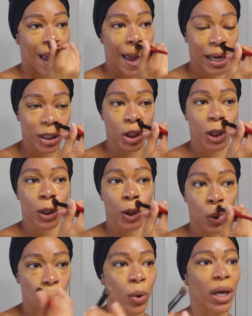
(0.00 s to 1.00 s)
actually
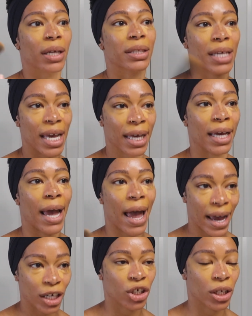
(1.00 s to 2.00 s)
doing, taking
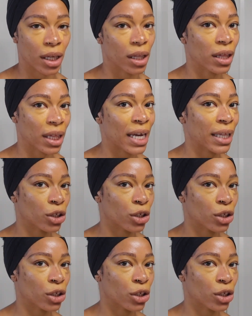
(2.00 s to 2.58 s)
action in the thing